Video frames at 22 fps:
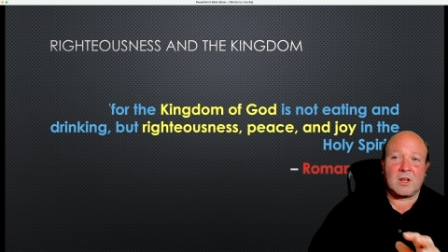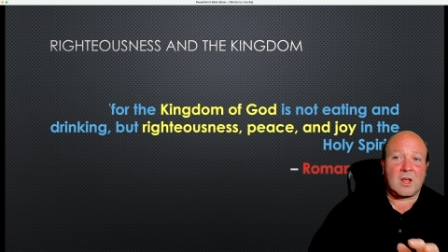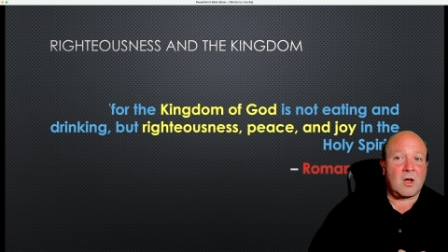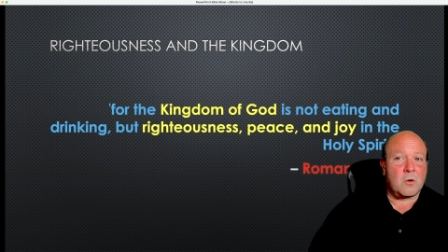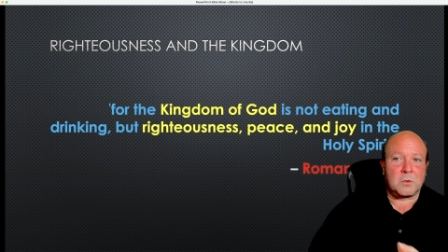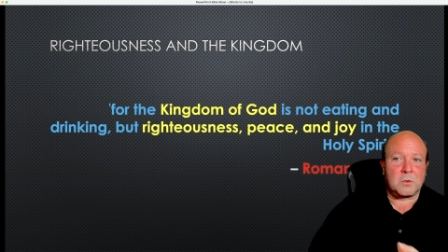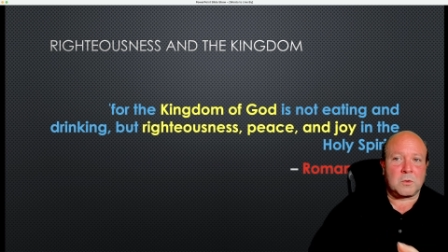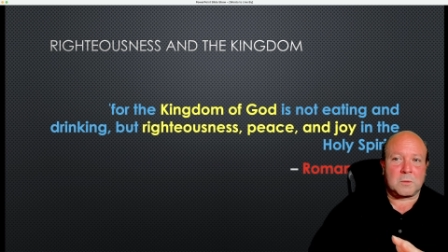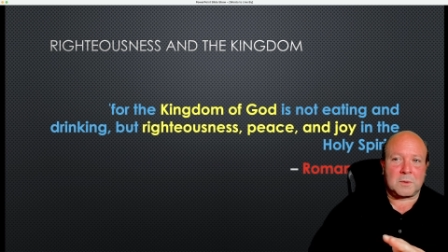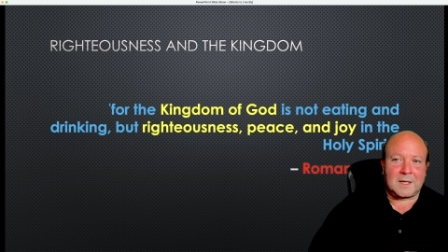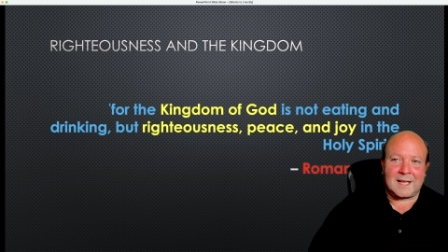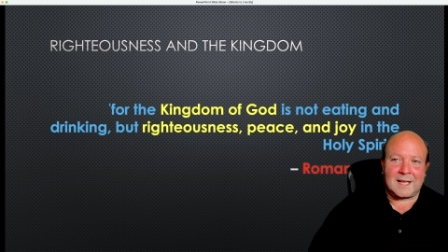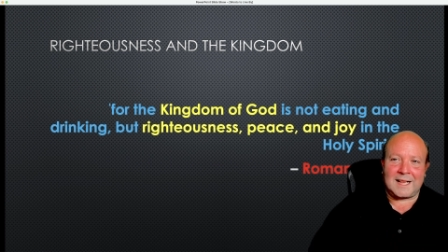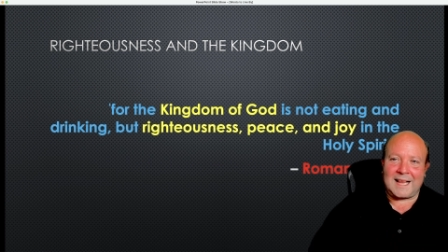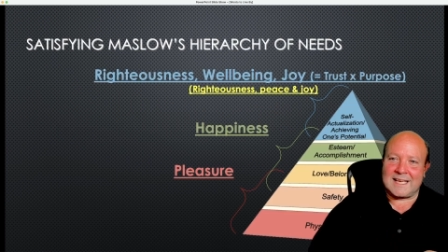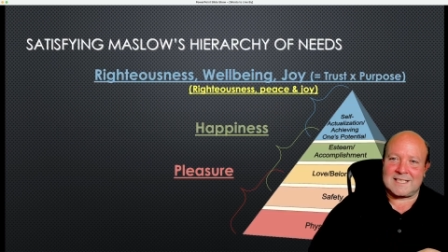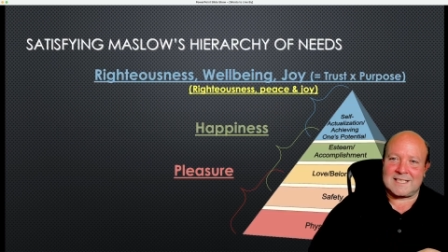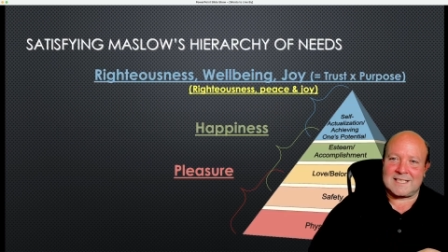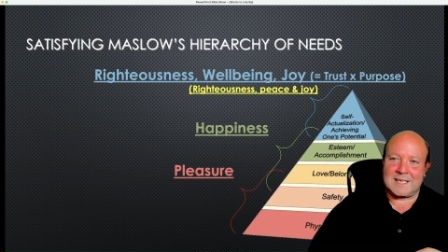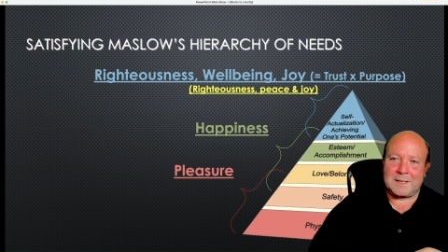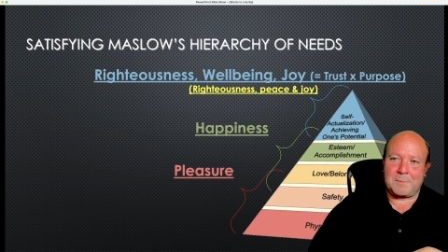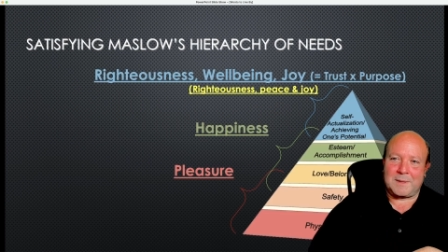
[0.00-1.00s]
old
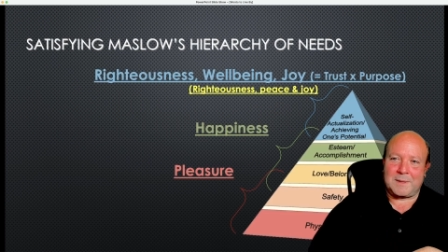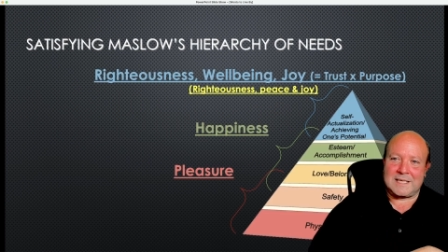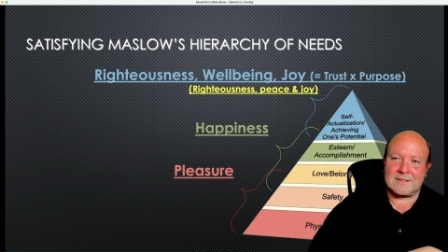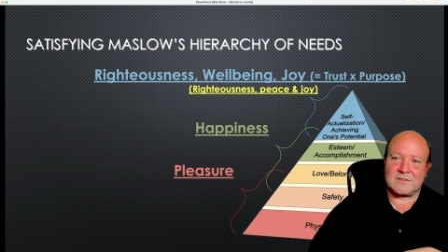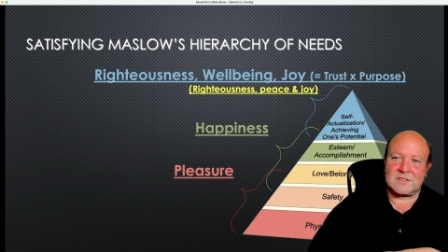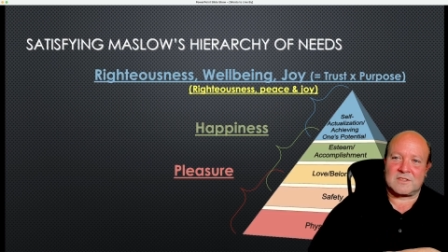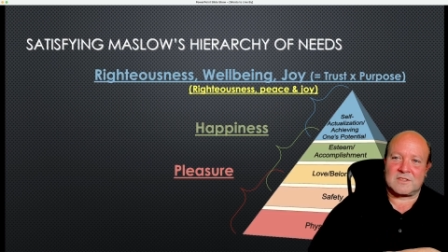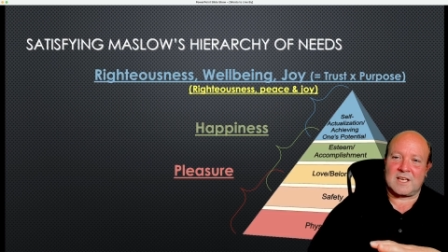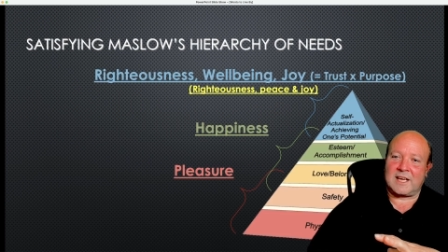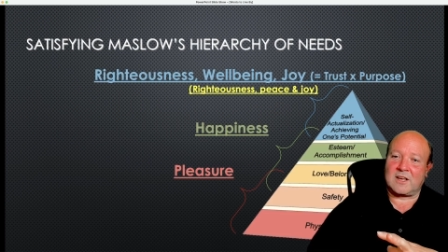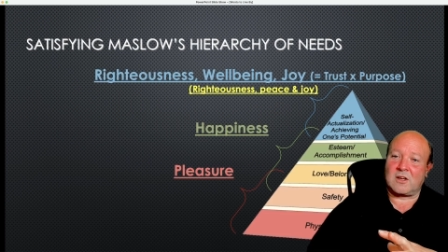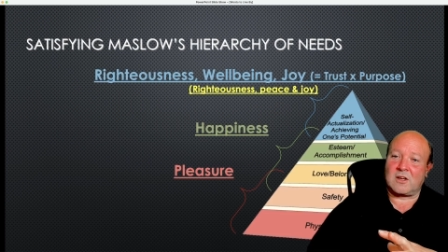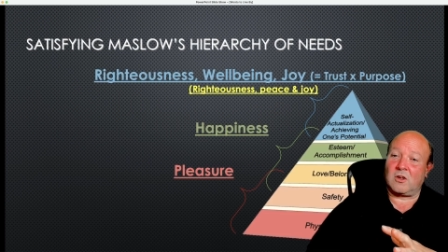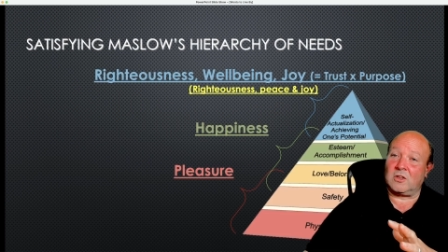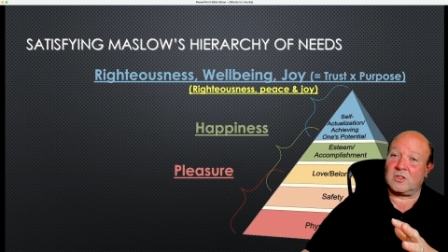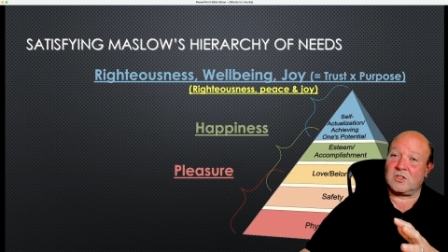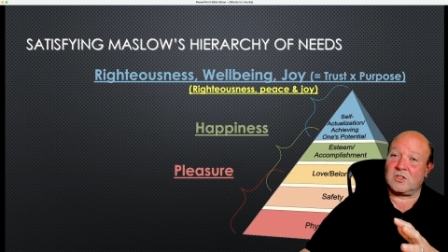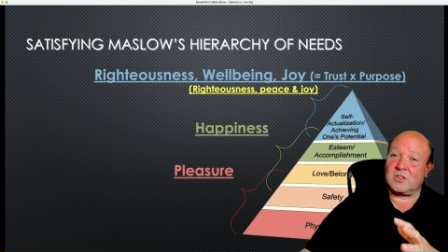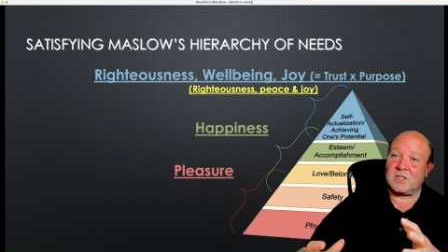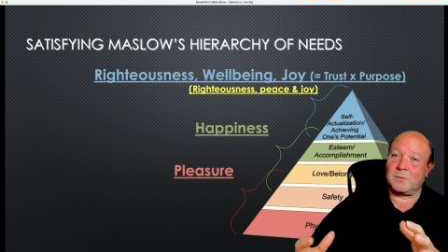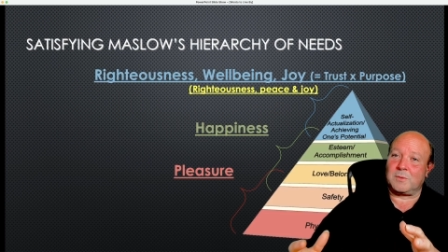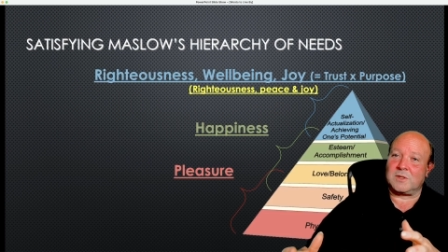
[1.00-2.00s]
classic piece of
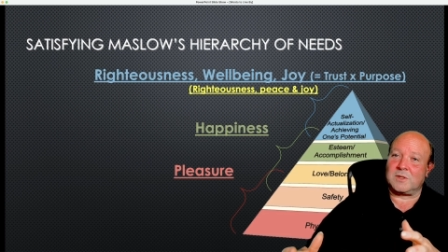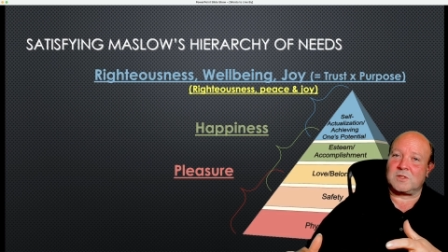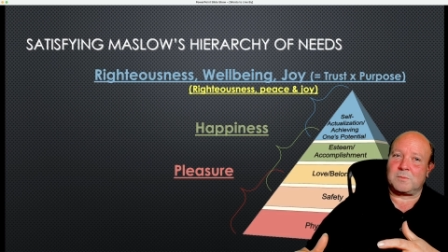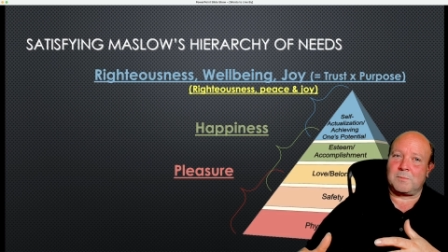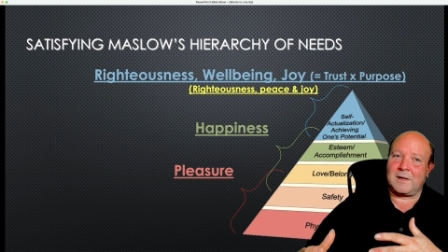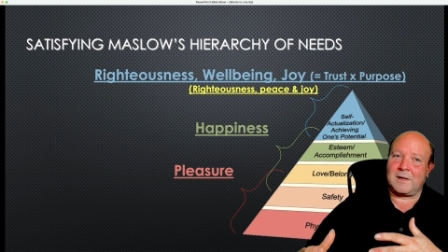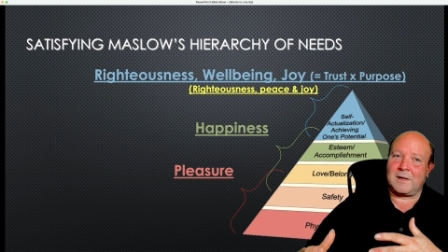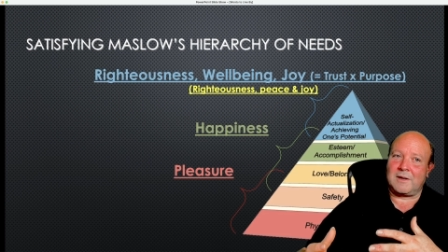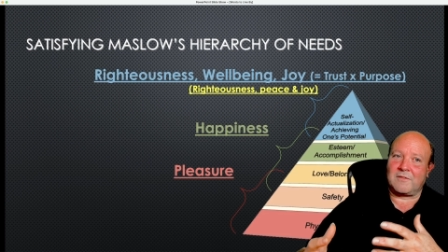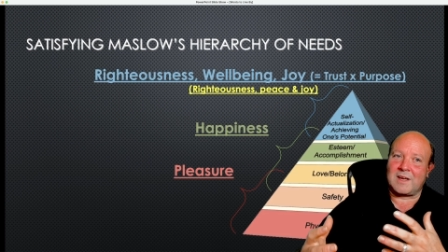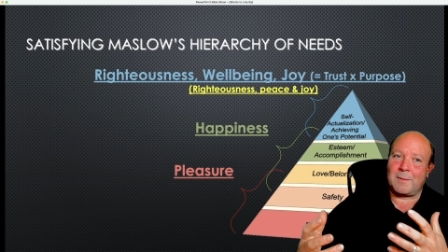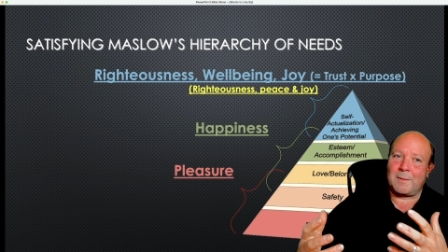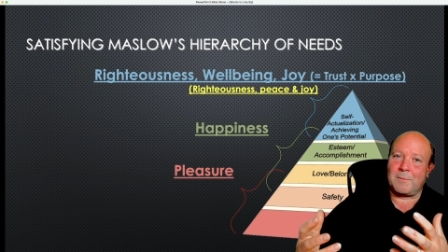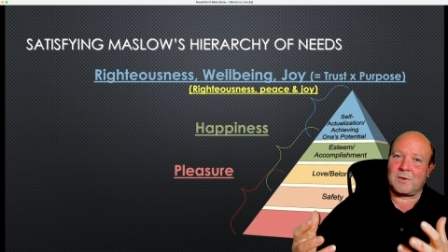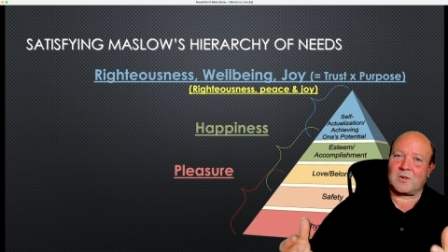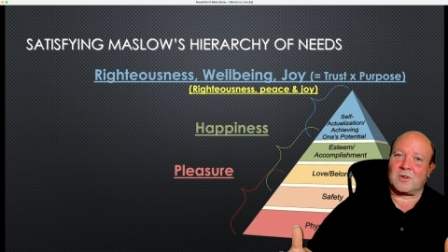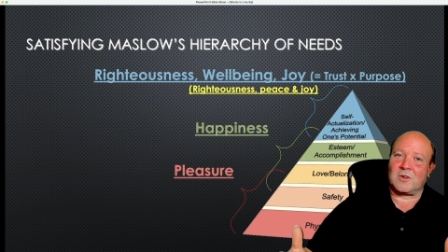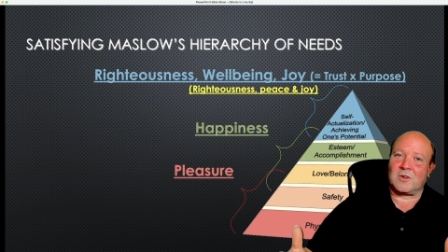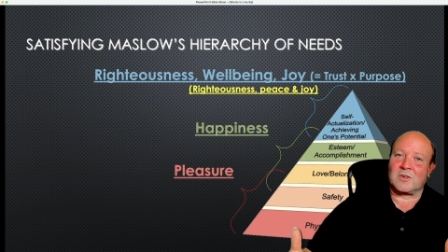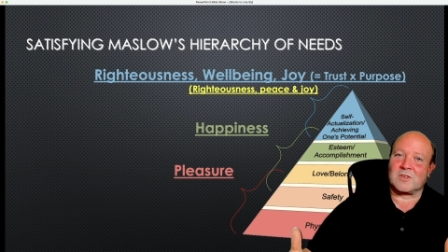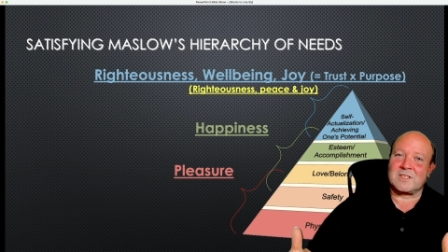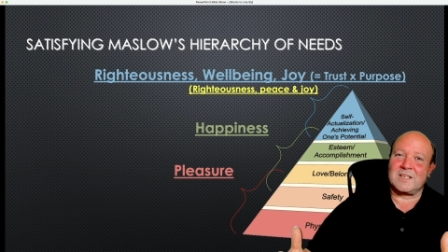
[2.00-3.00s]
psychology, which you may have come
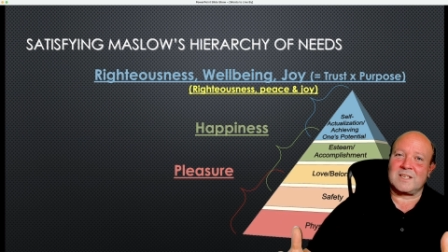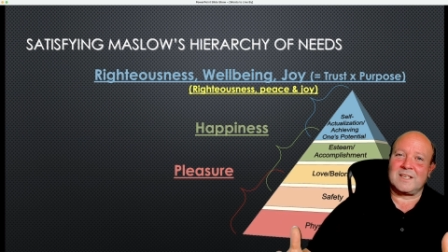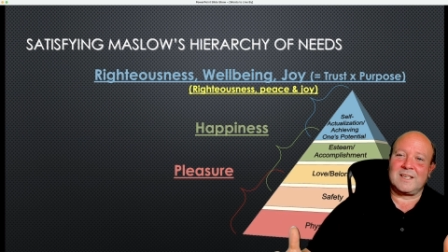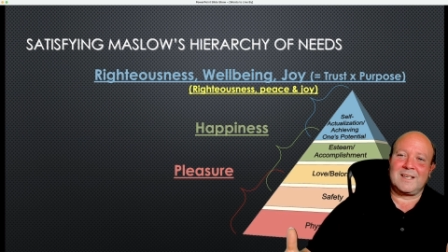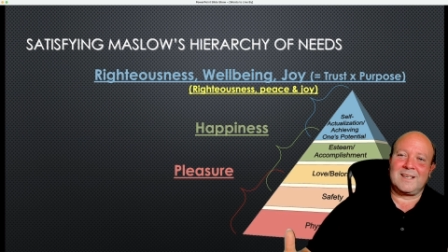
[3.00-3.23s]
across,